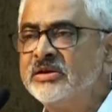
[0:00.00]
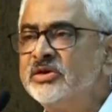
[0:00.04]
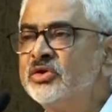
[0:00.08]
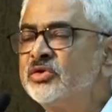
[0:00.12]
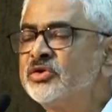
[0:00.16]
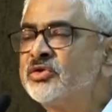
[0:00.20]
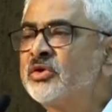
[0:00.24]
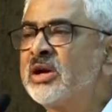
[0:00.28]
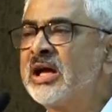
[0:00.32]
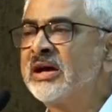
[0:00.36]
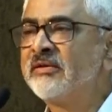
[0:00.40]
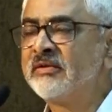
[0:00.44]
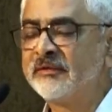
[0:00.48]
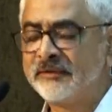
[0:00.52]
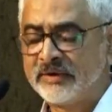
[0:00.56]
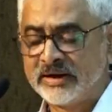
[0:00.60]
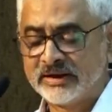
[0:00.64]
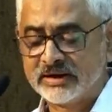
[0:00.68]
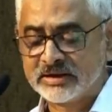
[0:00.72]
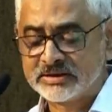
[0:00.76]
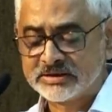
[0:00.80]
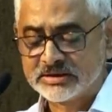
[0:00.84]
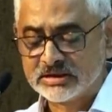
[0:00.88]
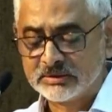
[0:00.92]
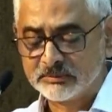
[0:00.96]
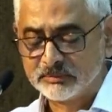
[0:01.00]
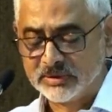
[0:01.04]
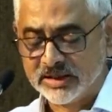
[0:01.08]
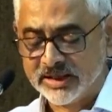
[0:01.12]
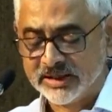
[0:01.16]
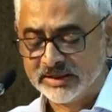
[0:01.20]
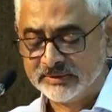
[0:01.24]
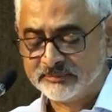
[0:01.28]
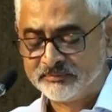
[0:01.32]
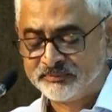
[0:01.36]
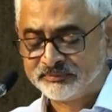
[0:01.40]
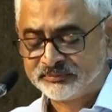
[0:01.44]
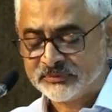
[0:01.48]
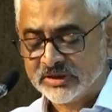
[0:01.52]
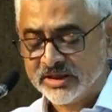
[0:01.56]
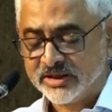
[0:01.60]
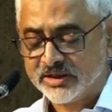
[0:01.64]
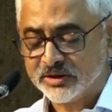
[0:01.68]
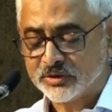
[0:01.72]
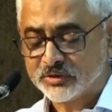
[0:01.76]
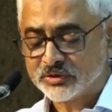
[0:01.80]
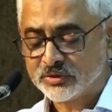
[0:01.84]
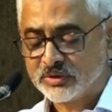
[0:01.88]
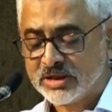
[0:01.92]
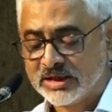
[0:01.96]
you should have a financial plan,
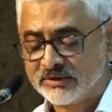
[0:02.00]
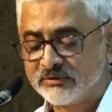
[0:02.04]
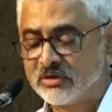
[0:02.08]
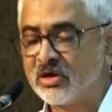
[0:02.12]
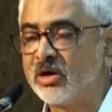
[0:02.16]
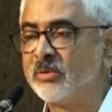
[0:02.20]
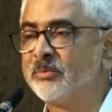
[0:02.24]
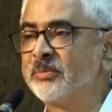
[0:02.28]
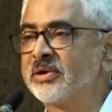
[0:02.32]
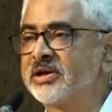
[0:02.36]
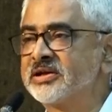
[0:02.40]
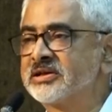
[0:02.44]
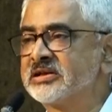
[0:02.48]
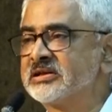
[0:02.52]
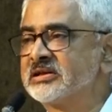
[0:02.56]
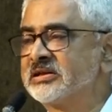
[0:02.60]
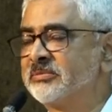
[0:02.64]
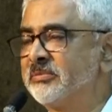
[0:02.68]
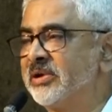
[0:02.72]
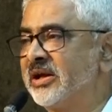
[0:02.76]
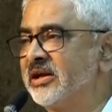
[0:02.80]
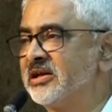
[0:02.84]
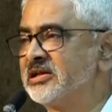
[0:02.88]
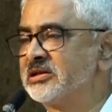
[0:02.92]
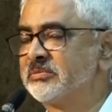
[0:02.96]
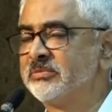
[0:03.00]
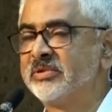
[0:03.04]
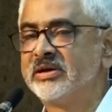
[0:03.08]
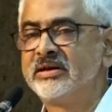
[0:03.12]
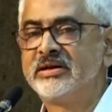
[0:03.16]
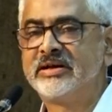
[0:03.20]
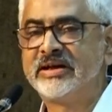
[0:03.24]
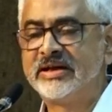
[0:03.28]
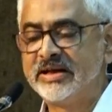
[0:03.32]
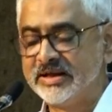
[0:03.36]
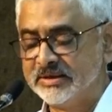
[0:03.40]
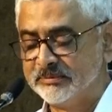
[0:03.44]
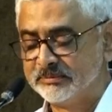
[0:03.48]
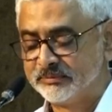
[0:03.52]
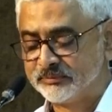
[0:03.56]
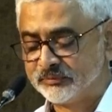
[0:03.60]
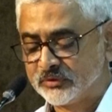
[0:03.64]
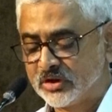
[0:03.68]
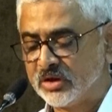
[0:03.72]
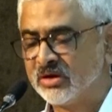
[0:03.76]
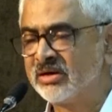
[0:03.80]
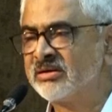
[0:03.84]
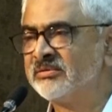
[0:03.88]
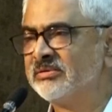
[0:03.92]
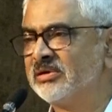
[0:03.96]
and you should have an operations management team
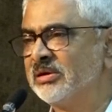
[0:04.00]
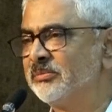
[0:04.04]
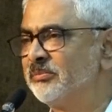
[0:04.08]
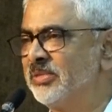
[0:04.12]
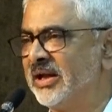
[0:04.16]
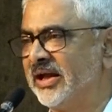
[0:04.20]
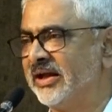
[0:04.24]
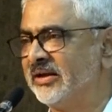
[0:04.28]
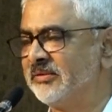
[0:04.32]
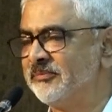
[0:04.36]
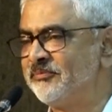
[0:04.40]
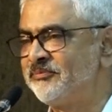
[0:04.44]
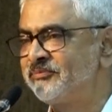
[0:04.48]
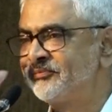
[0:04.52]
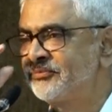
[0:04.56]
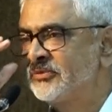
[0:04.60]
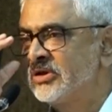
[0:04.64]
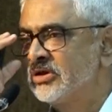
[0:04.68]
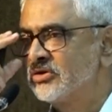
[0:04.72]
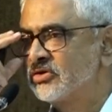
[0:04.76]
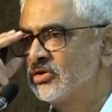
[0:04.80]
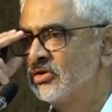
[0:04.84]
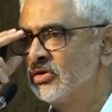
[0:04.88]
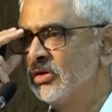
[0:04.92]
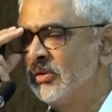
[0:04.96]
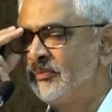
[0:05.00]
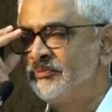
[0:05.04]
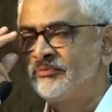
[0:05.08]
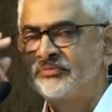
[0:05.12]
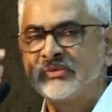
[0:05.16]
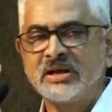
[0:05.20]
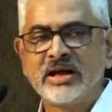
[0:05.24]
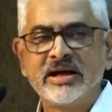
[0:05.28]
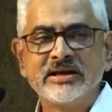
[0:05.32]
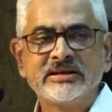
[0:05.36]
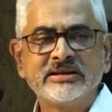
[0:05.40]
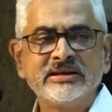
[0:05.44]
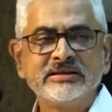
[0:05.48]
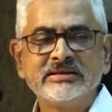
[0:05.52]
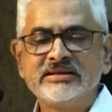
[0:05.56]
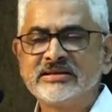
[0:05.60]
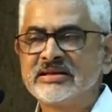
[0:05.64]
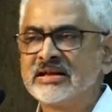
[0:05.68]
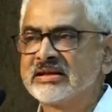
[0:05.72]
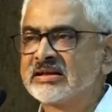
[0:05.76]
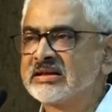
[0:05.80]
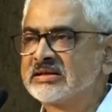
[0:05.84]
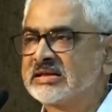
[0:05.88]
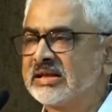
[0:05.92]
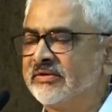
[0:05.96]
or a plan. So I think
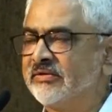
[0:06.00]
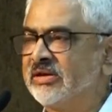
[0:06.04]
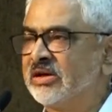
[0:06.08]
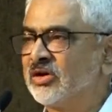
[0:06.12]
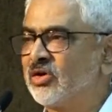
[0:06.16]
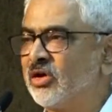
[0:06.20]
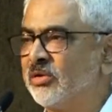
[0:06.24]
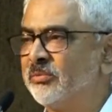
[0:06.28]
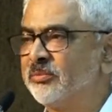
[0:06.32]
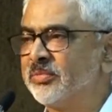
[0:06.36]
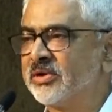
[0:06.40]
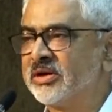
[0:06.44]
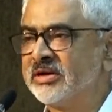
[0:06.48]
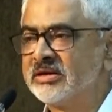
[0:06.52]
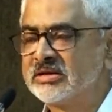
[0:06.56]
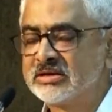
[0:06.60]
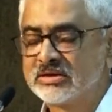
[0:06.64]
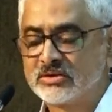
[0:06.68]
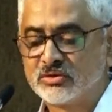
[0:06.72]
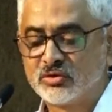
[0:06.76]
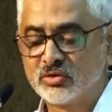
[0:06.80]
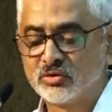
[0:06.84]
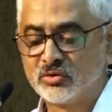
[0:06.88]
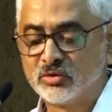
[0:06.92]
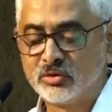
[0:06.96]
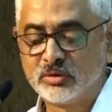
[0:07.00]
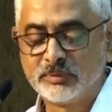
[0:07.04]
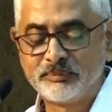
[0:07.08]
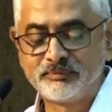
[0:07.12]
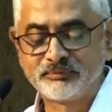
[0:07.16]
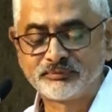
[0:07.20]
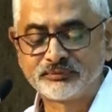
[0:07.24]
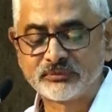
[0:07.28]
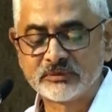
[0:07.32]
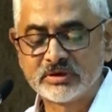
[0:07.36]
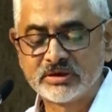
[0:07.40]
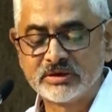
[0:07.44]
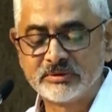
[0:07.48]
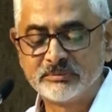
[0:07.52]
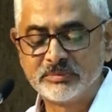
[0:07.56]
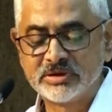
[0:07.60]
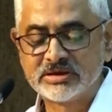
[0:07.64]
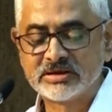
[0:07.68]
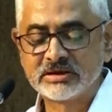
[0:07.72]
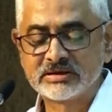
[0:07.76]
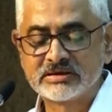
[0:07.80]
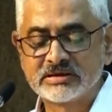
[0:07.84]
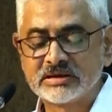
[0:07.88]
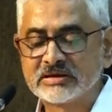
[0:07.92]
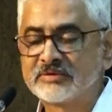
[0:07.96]
these are the seven components to um,
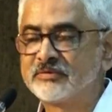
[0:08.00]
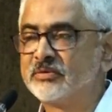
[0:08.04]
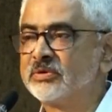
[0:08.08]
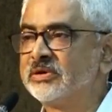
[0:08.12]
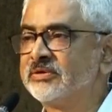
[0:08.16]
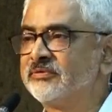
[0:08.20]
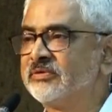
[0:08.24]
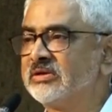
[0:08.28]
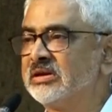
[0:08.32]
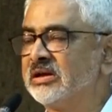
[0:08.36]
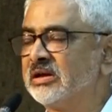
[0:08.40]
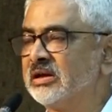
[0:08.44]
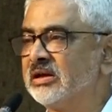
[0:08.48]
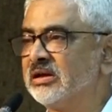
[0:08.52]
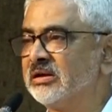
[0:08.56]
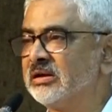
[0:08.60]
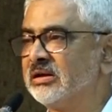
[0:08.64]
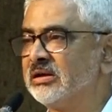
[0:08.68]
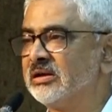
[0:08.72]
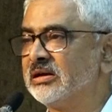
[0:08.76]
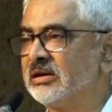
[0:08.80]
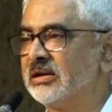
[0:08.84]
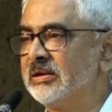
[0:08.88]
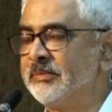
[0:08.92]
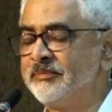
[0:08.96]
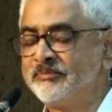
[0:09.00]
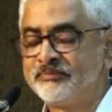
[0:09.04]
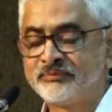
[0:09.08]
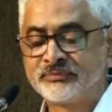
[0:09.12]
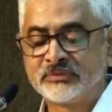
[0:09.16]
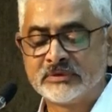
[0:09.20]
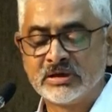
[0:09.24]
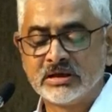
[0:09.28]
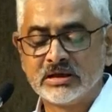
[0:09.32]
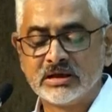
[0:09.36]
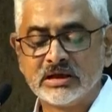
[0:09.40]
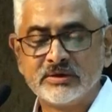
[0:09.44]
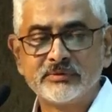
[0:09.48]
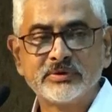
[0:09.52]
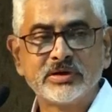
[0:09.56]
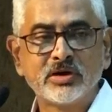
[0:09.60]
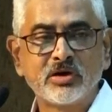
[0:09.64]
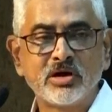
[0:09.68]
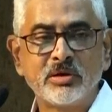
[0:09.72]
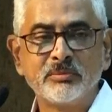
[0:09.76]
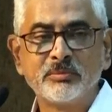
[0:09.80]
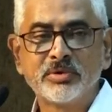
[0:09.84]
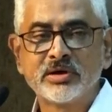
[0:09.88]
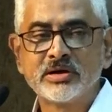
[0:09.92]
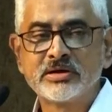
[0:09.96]
be successful with the uh, uh, with the
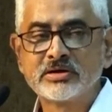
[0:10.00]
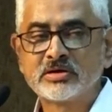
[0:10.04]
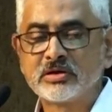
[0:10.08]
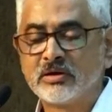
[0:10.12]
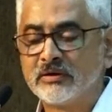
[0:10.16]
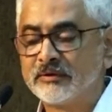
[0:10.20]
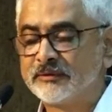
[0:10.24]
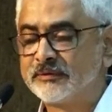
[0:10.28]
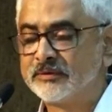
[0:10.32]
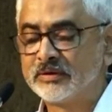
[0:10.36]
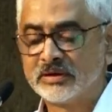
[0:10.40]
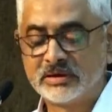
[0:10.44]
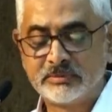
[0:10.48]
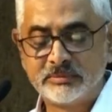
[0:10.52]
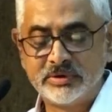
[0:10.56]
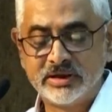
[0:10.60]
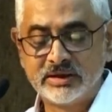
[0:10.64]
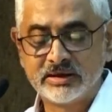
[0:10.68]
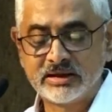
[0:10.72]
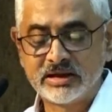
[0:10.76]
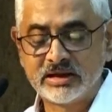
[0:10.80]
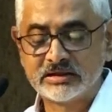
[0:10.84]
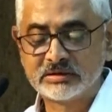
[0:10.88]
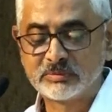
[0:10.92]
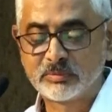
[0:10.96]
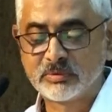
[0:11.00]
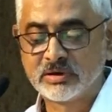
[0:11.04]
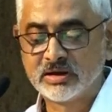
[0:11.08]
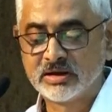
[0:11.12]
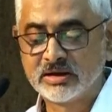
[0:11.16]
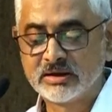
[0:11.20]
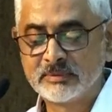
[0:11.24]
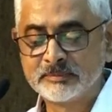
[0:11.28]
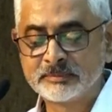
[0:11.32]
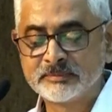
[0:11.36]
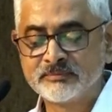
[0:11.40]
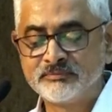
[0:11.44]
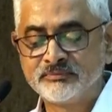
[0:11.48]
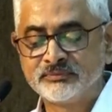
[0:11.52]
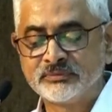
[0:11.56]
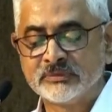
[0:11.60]
components of being an entrepreneur.